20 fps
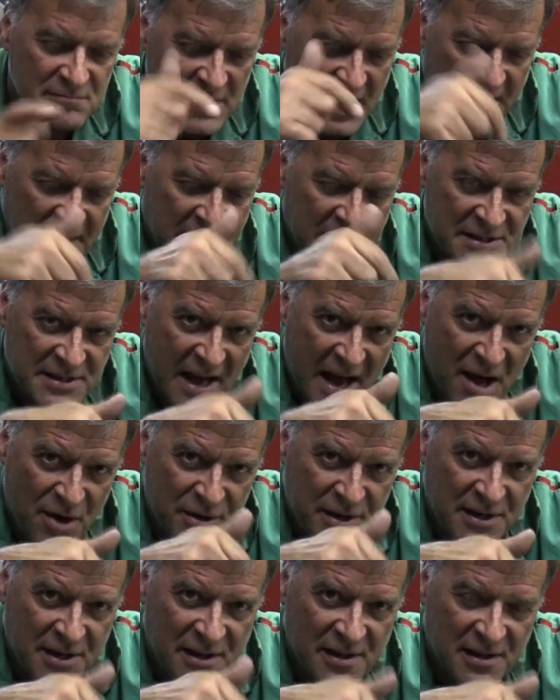how to get down
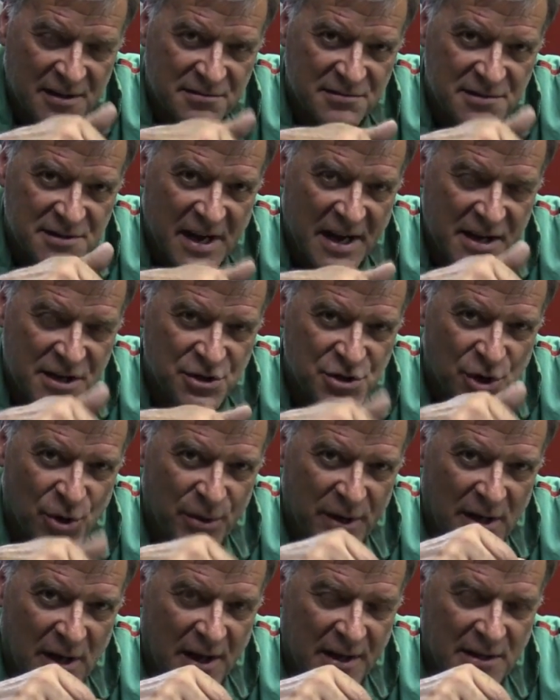into the tight
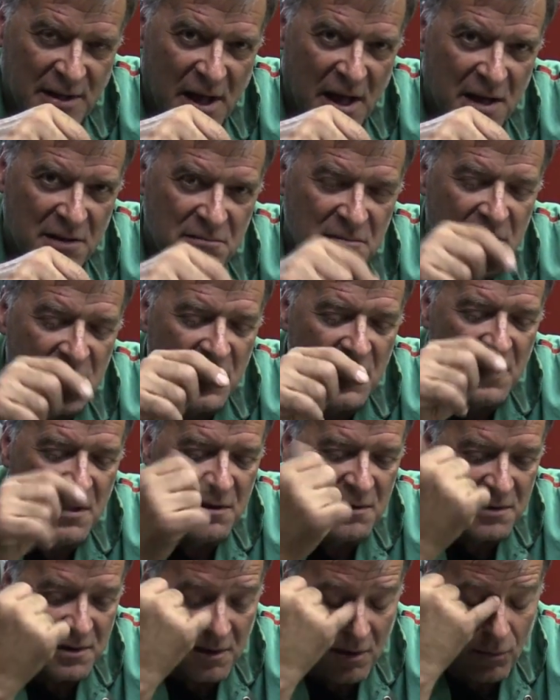joint like that.
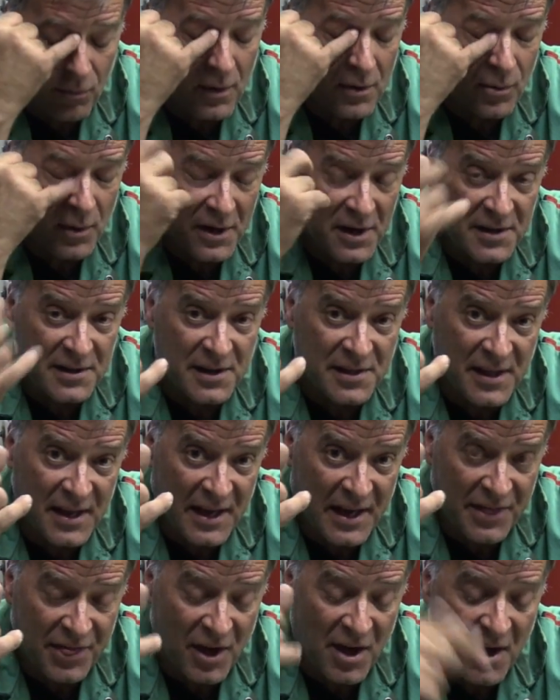You know, one, one other thing
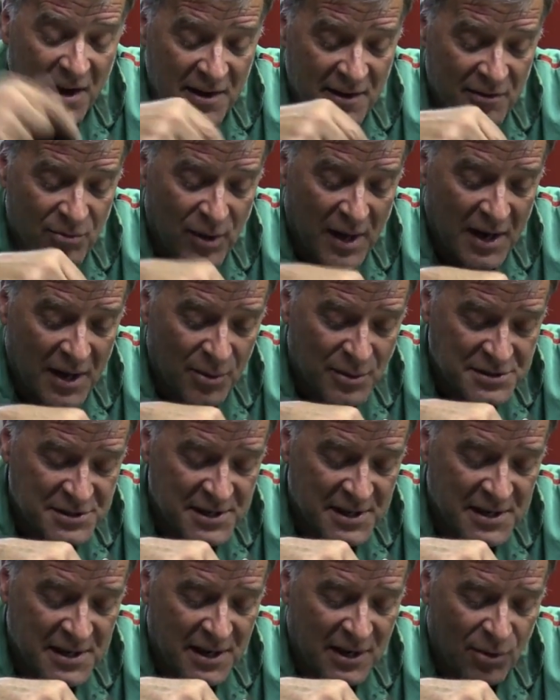I thought of while I was
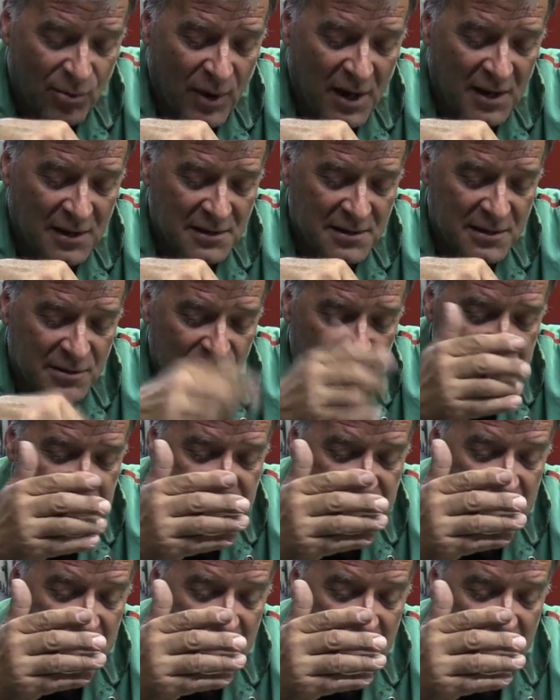sitting here welding
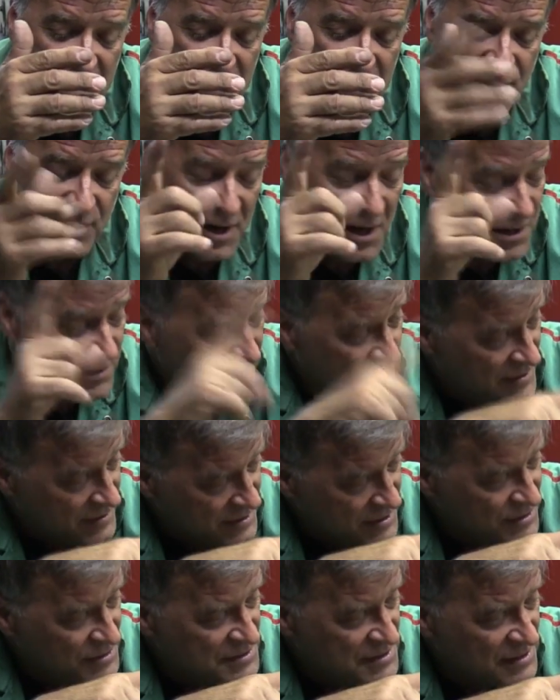was, well, if you're
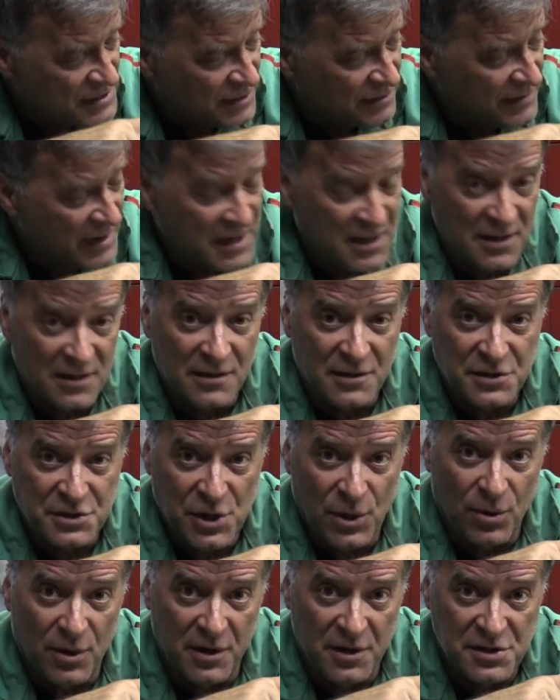using your regular
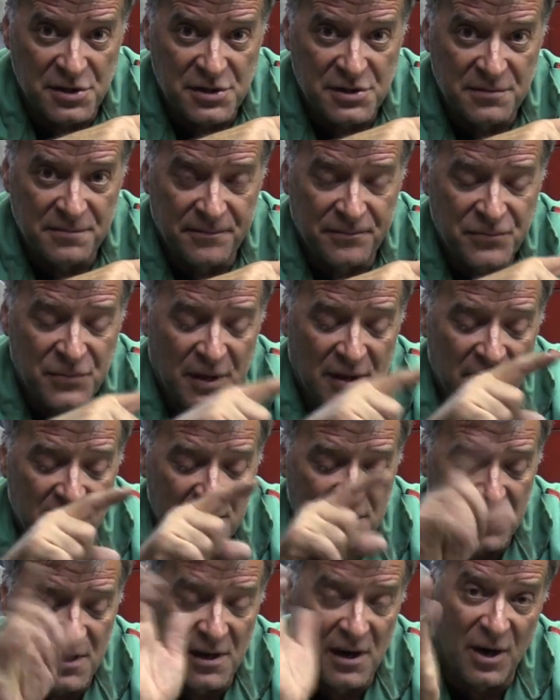torch,
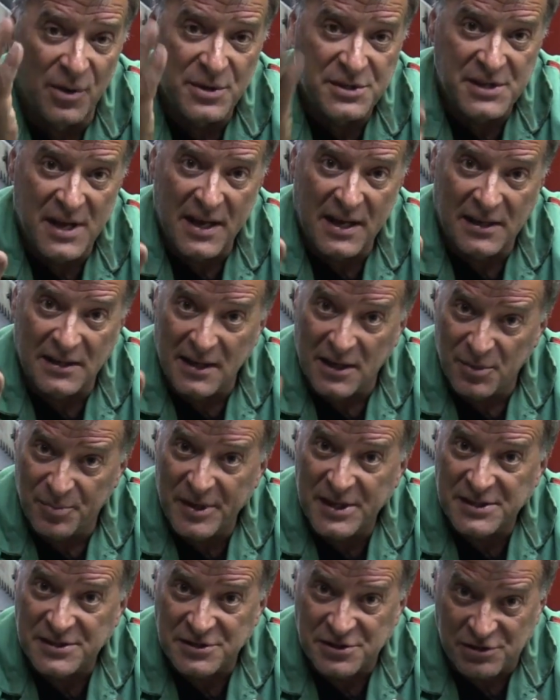you can always take a little
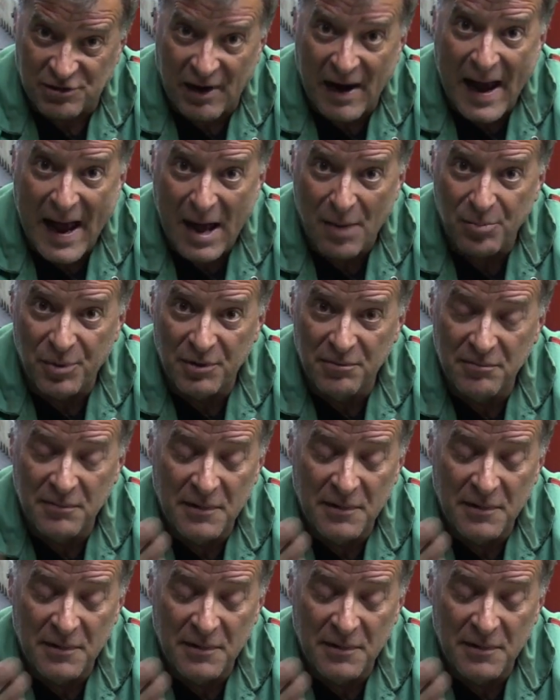piece of scrap